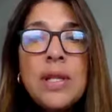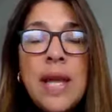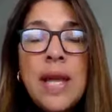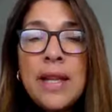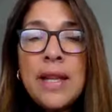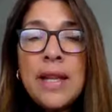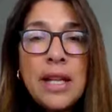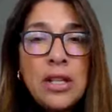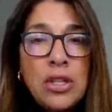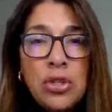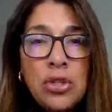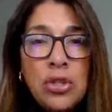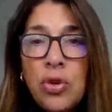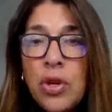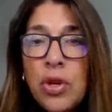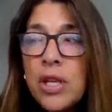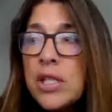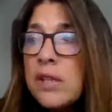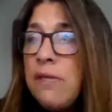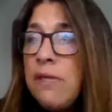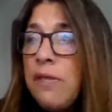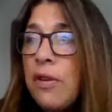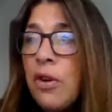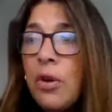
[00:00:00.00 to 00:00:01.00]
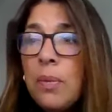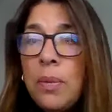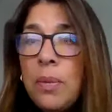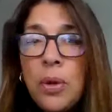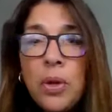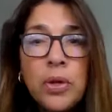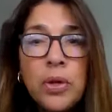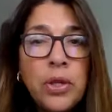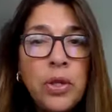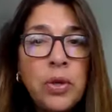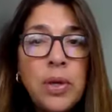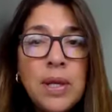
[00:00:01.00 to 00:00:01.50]
that's
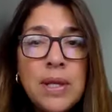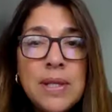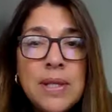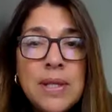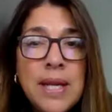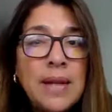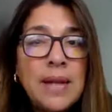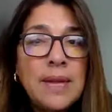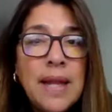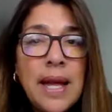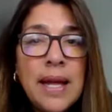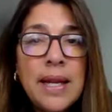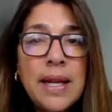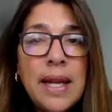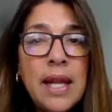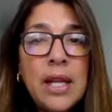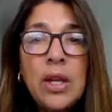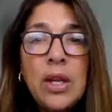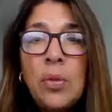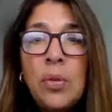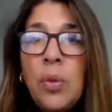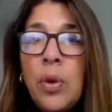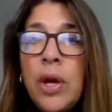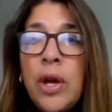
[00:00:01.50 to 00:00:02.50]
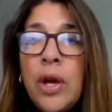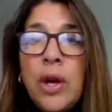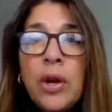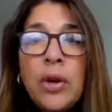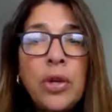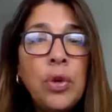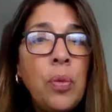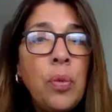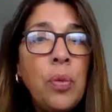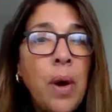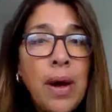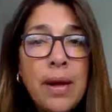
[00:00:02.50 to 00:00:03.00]
transferable. You can take that anywhere
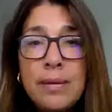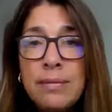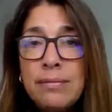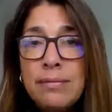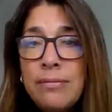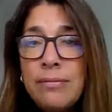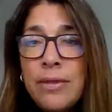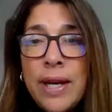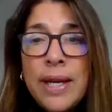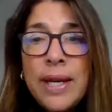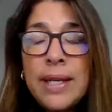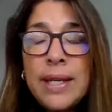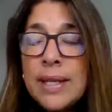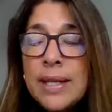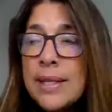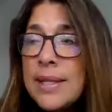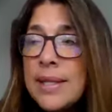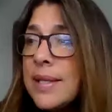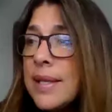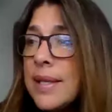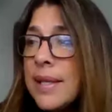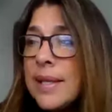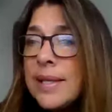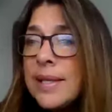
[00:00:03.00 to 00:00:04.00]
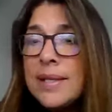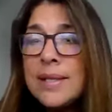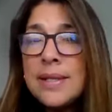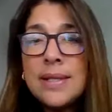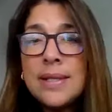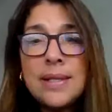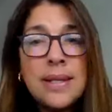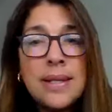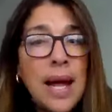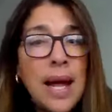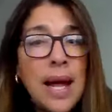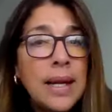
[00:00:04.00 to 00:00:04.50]
you want, right?
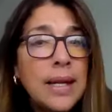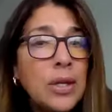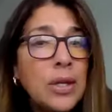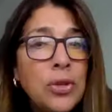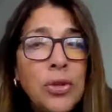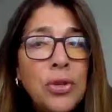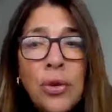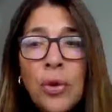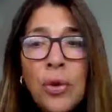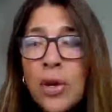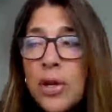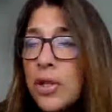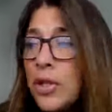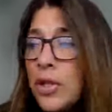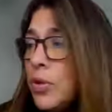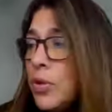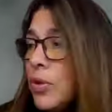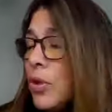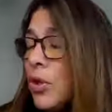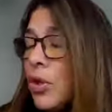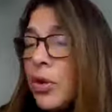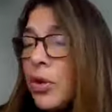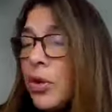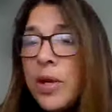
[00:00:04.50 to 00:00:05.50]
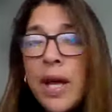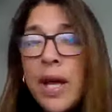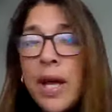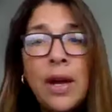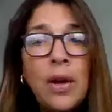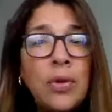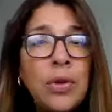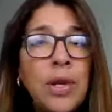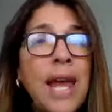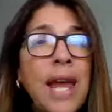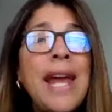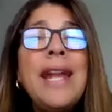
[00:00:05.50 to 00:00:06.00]
It's not in New York. You can go
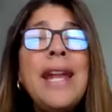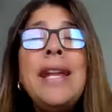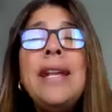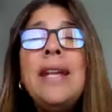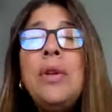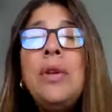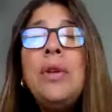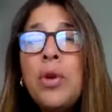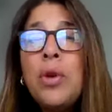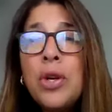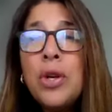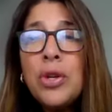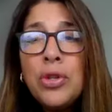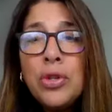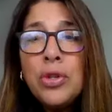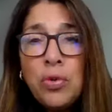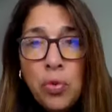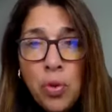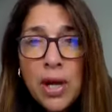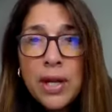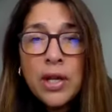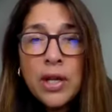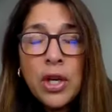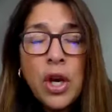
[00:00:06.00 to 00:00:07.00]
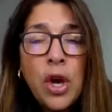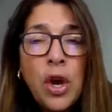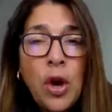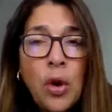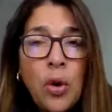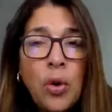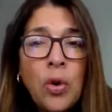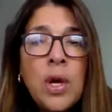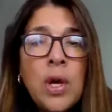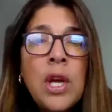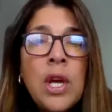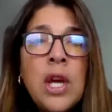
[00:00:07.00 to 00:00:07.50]
down anywhere you want to
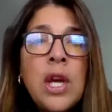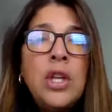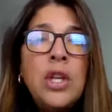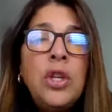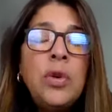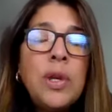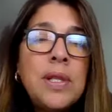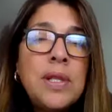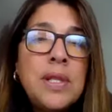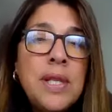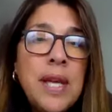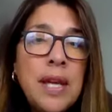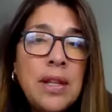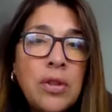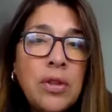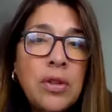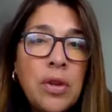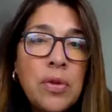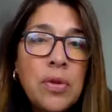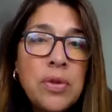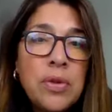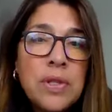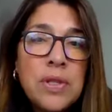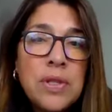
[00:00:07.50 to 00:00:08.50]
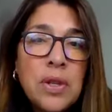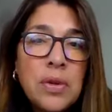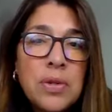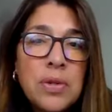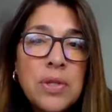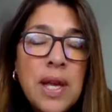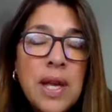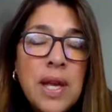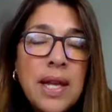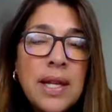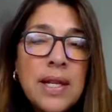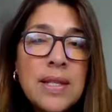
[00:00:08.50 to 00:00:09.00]
go. You can take those
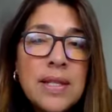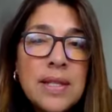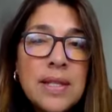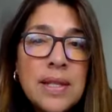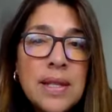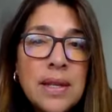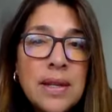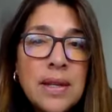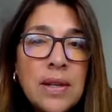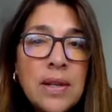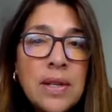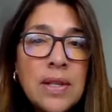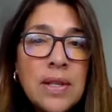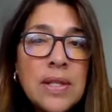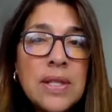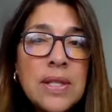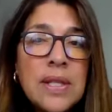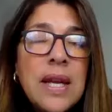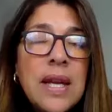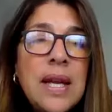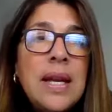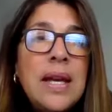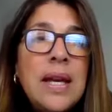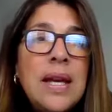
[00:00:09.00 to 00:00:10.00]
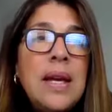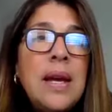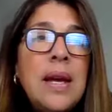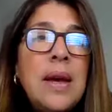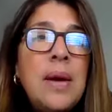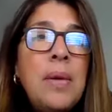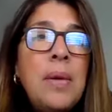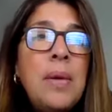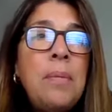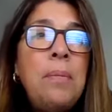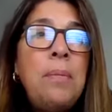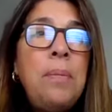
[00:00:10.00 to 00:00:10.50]
kind of skills,
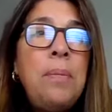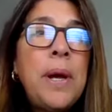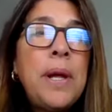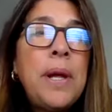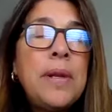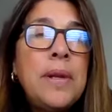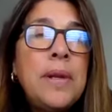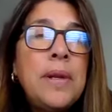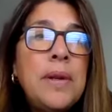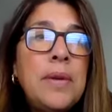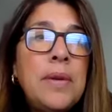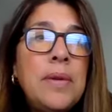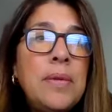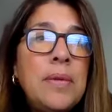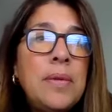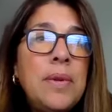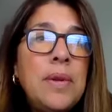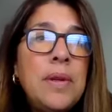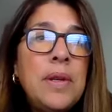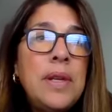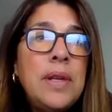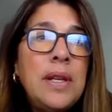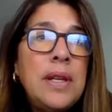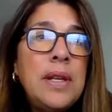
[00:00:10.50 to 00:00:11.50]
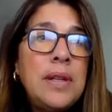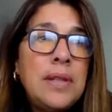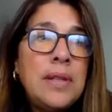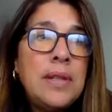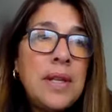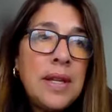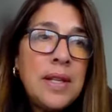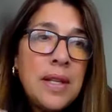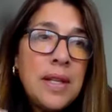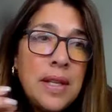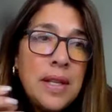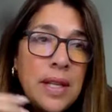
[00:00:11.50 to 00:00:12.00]
but
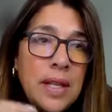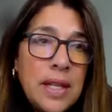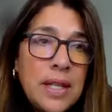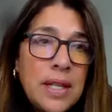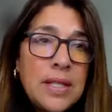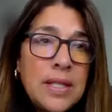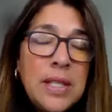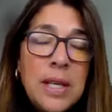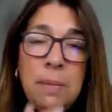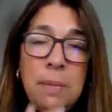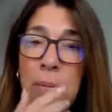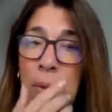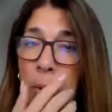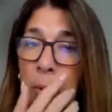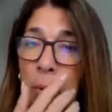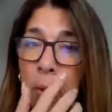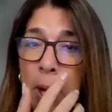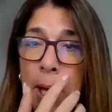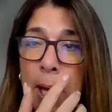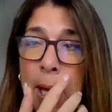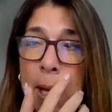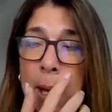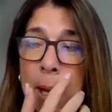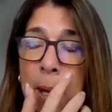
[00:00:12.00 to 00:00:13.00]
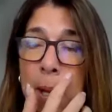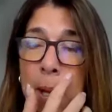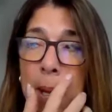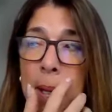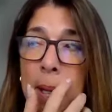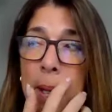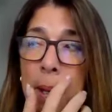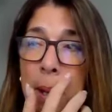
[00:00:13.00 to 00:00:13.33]
in a deeper way,